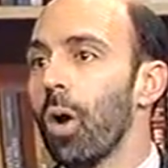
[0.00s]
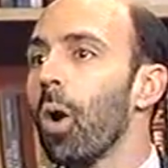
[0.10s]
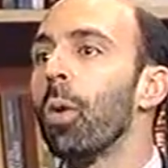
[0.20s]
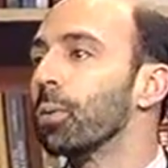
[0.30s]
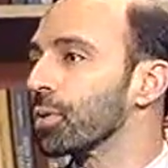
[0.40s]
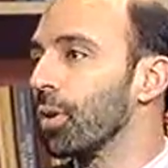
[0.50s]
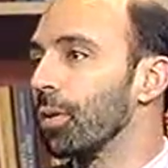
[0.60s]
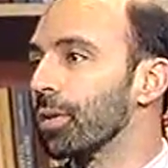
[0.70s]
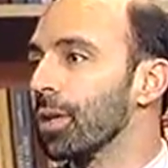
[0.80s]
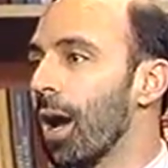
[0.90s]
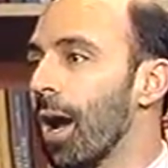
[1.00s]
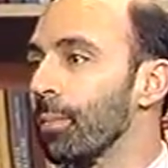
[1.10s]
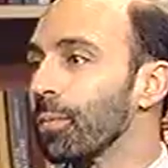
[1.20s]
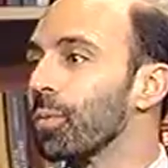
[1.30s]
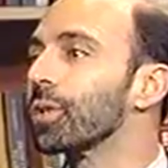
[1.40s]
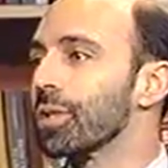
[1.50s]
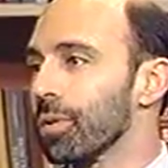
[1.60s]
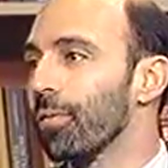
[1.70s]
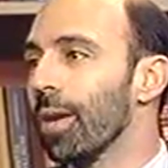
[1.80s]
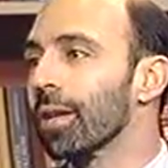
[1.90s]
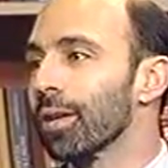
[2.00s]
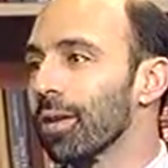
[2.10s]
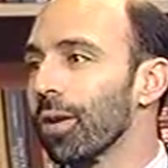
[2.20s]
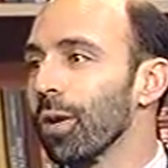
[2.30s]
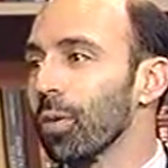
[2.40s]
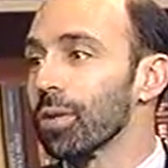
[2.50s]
almost all the time, which is affecting their hearing.